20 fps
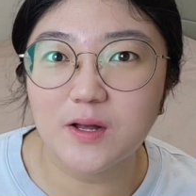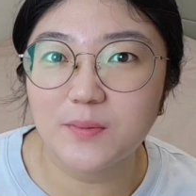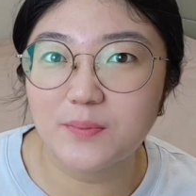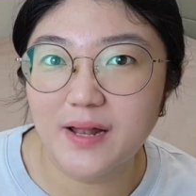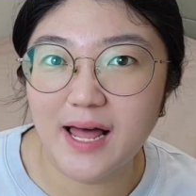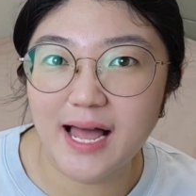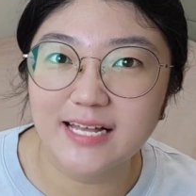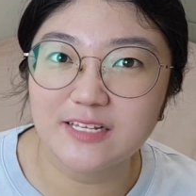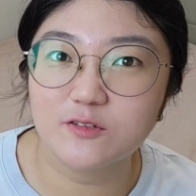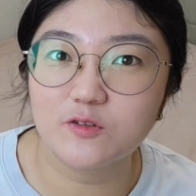
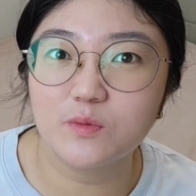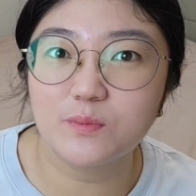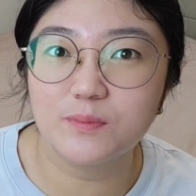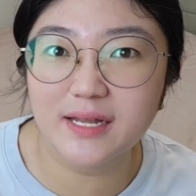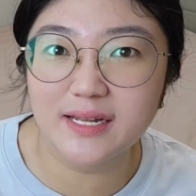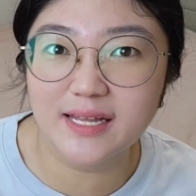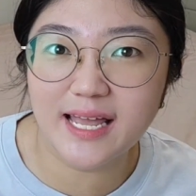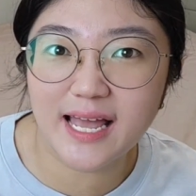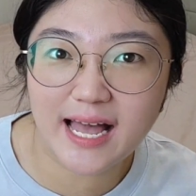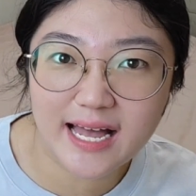applies to
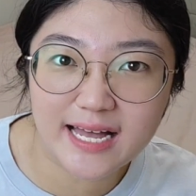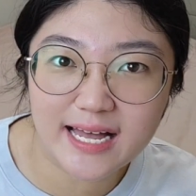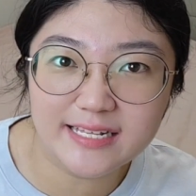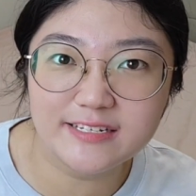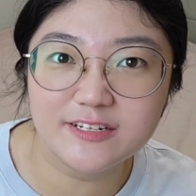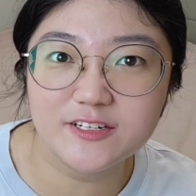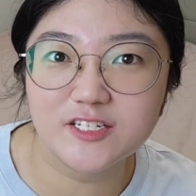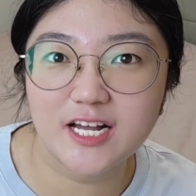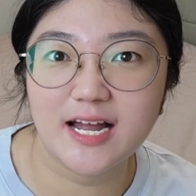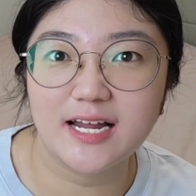many
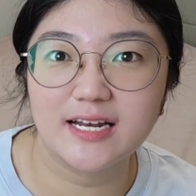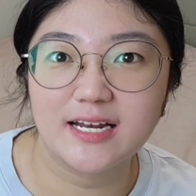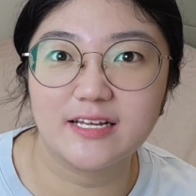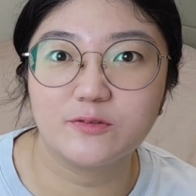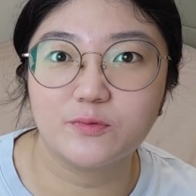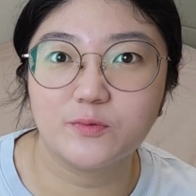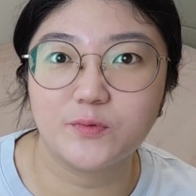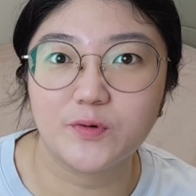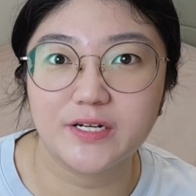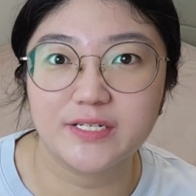other
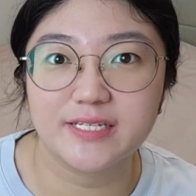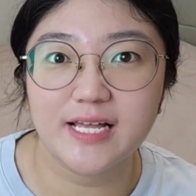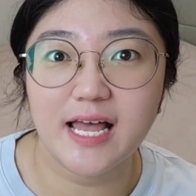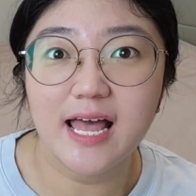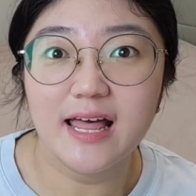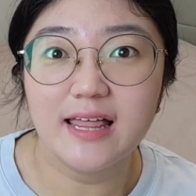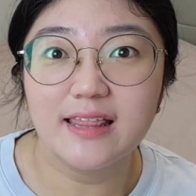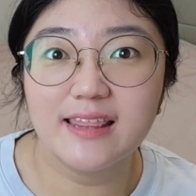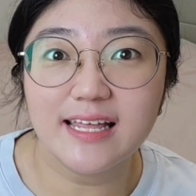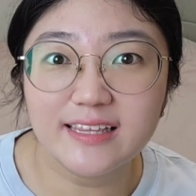Chinese words
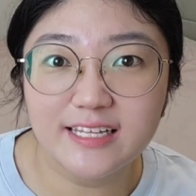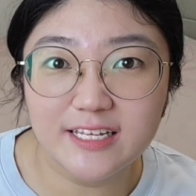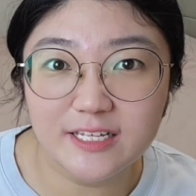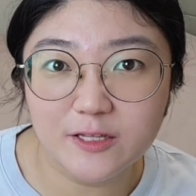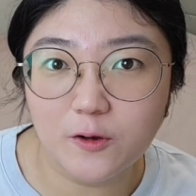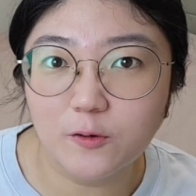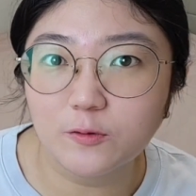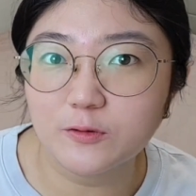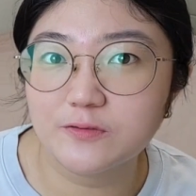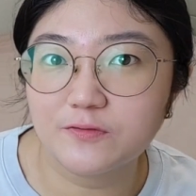that
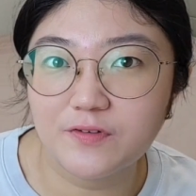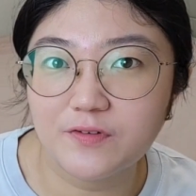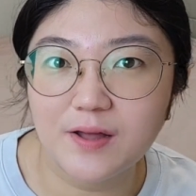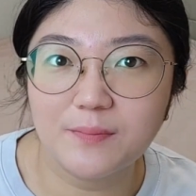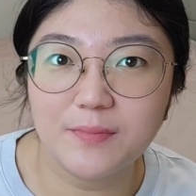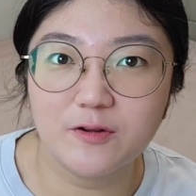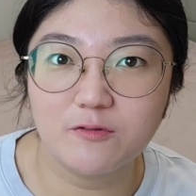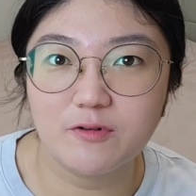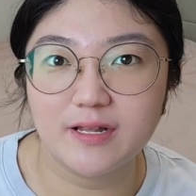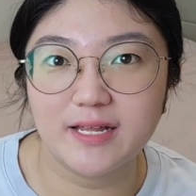denote
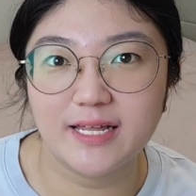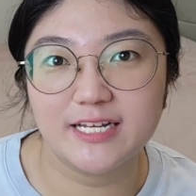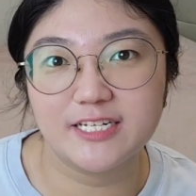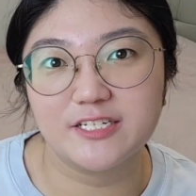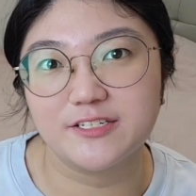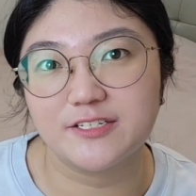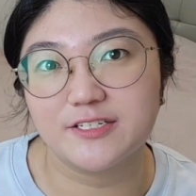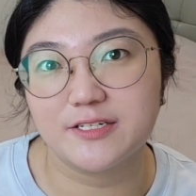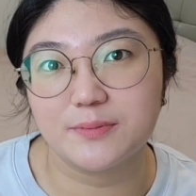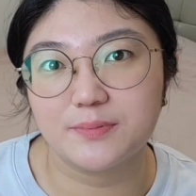family
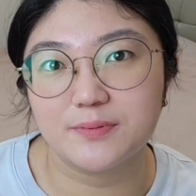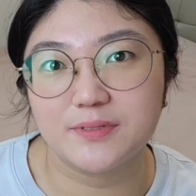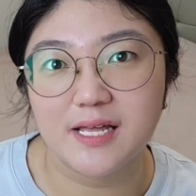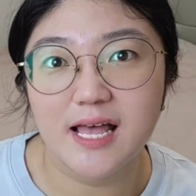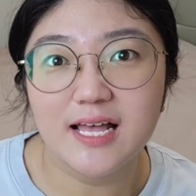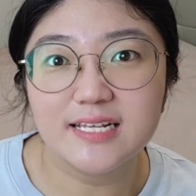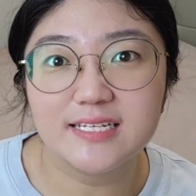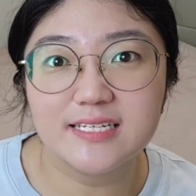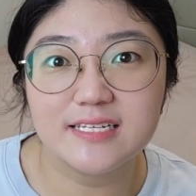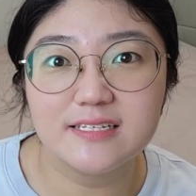relationships,
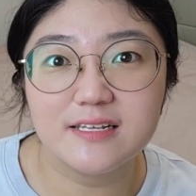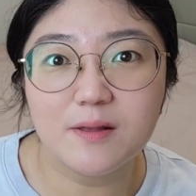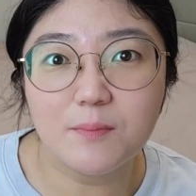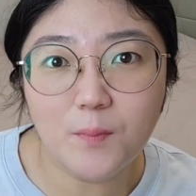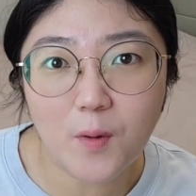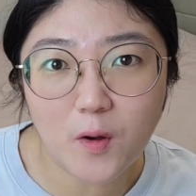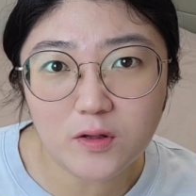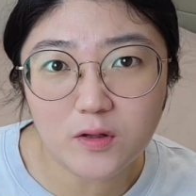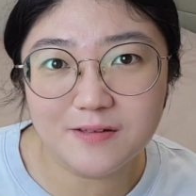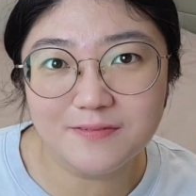since
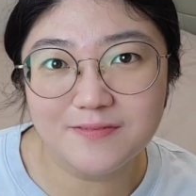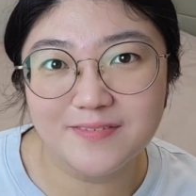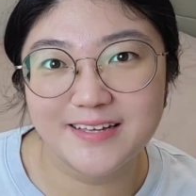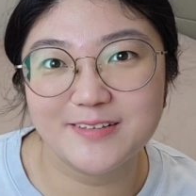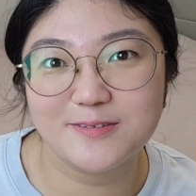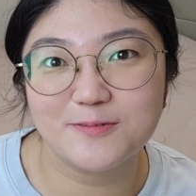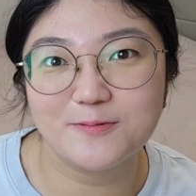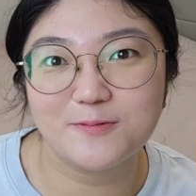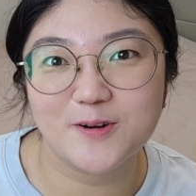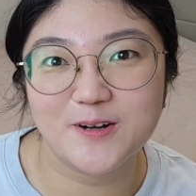most of
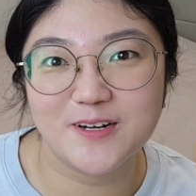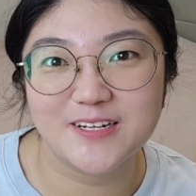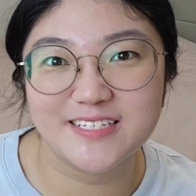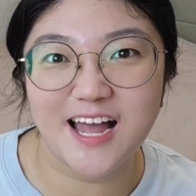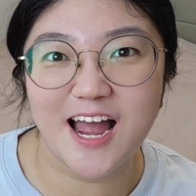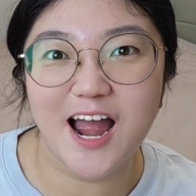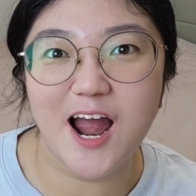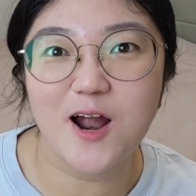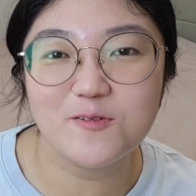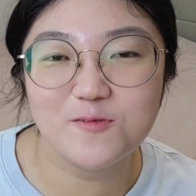these words
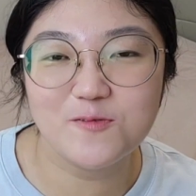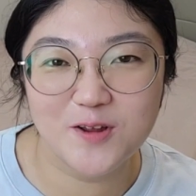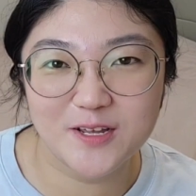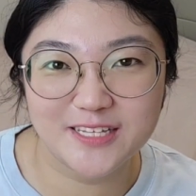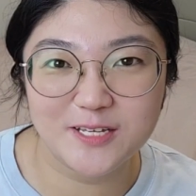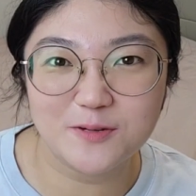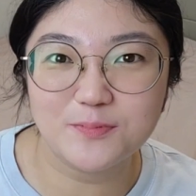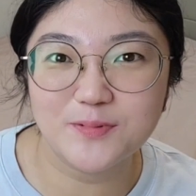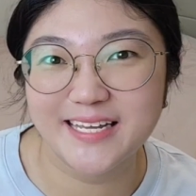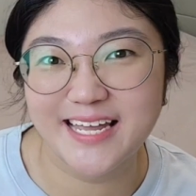are
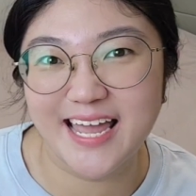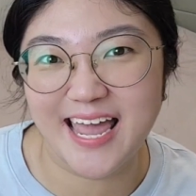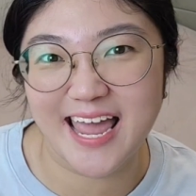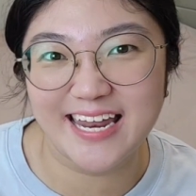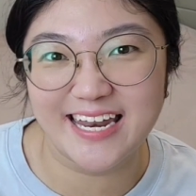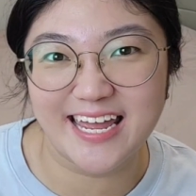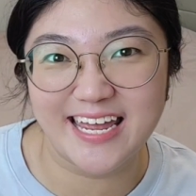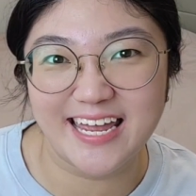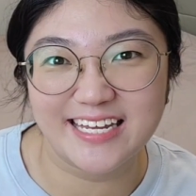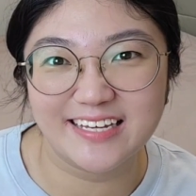
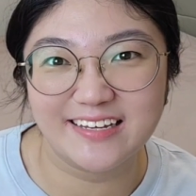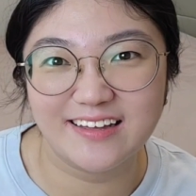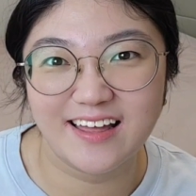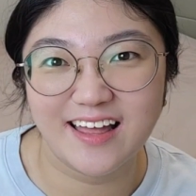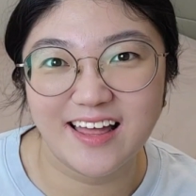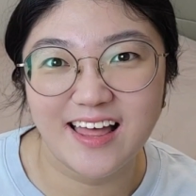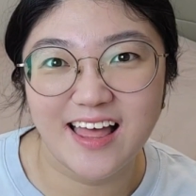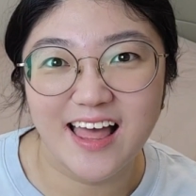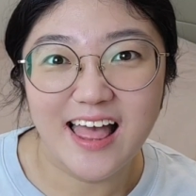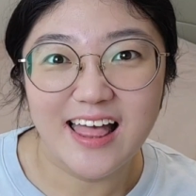reduplicated.
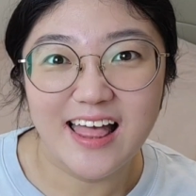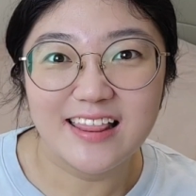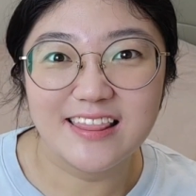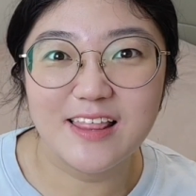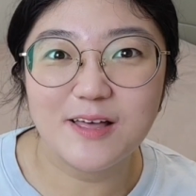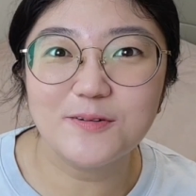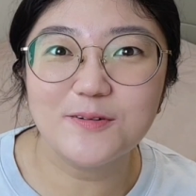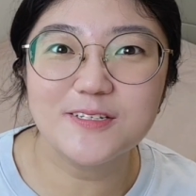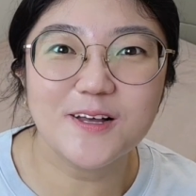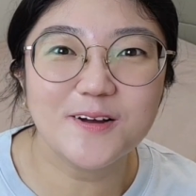
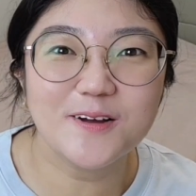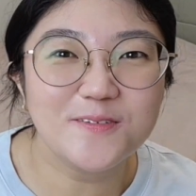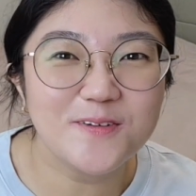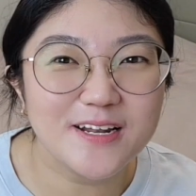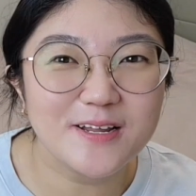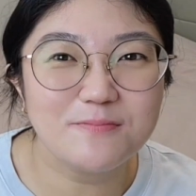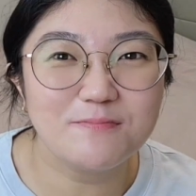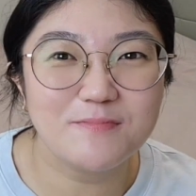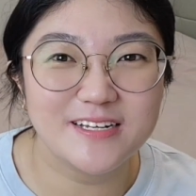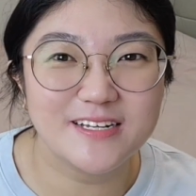That was
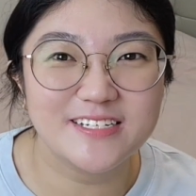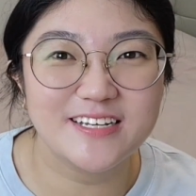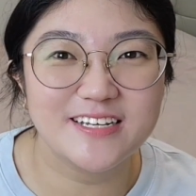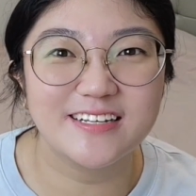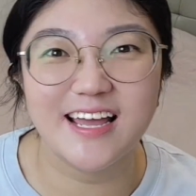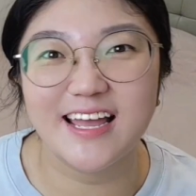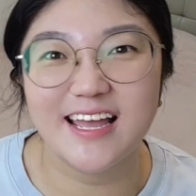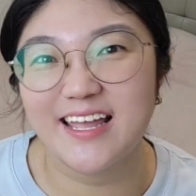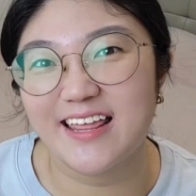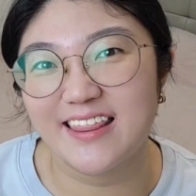already
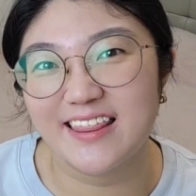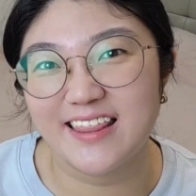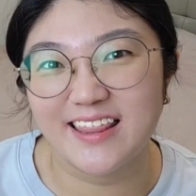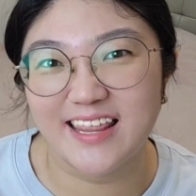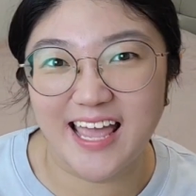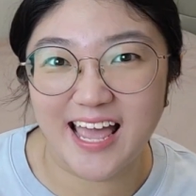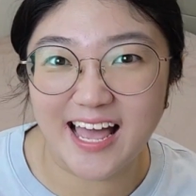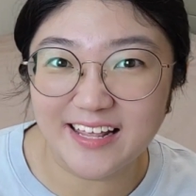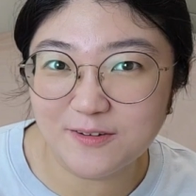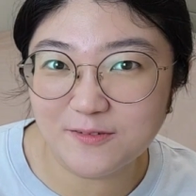mentioned in
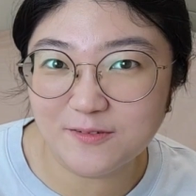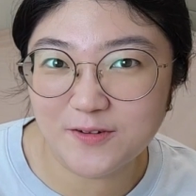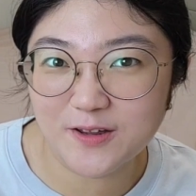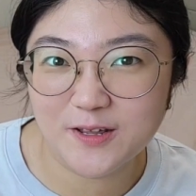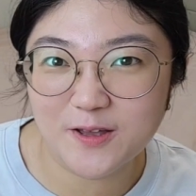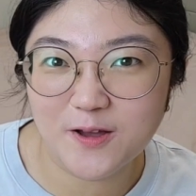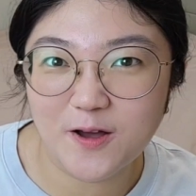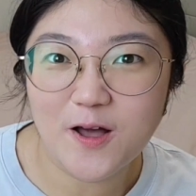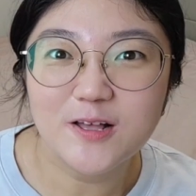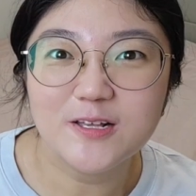the other
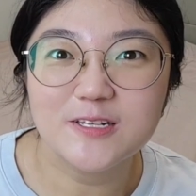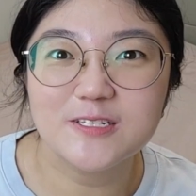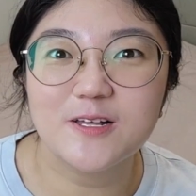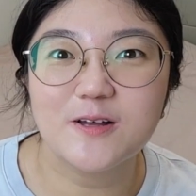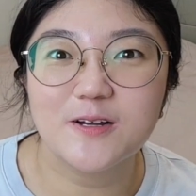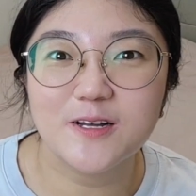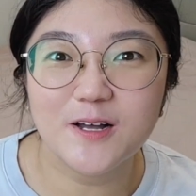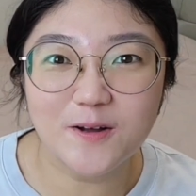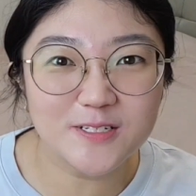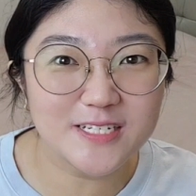video,
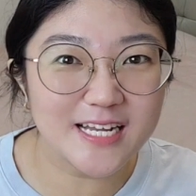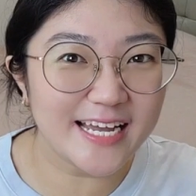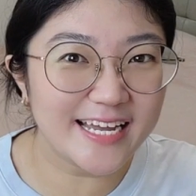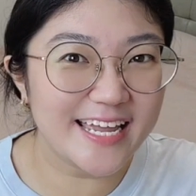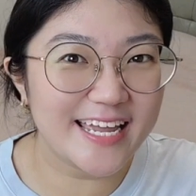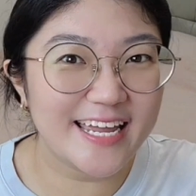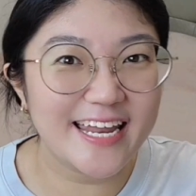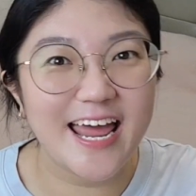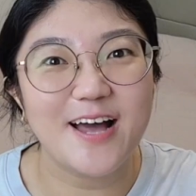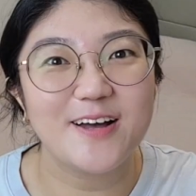so go
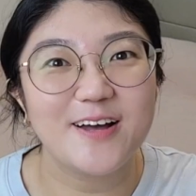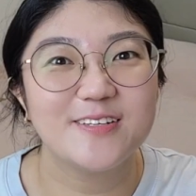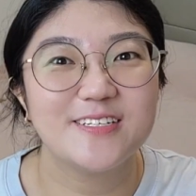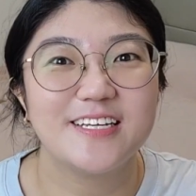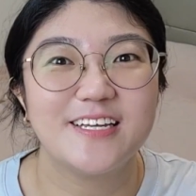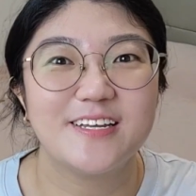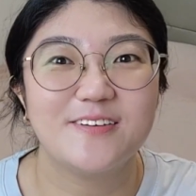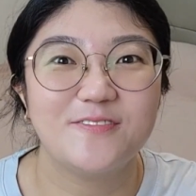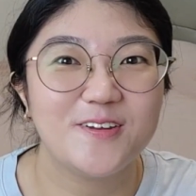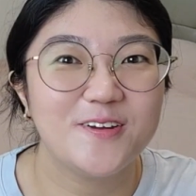check it out
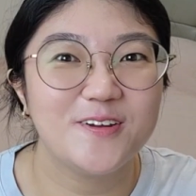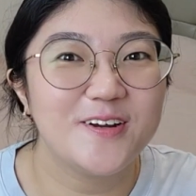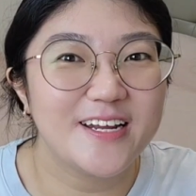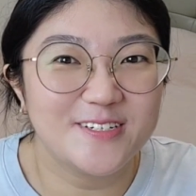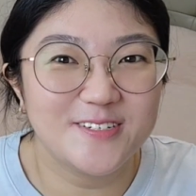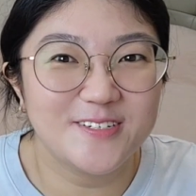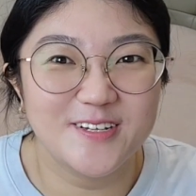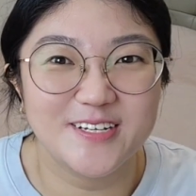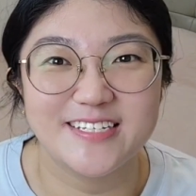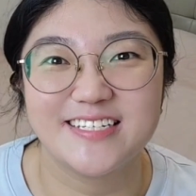if you're
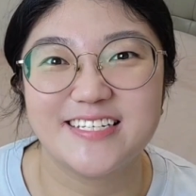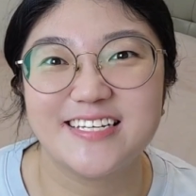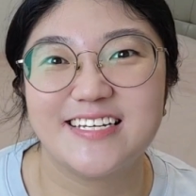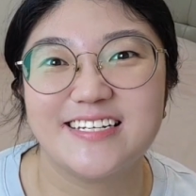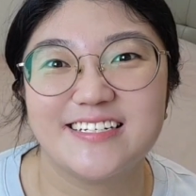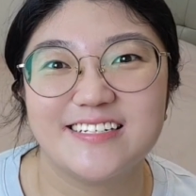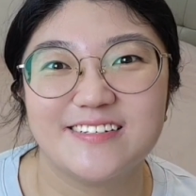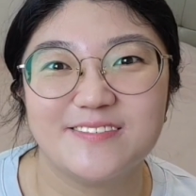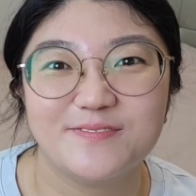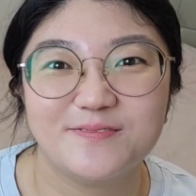
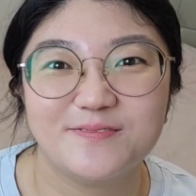interested.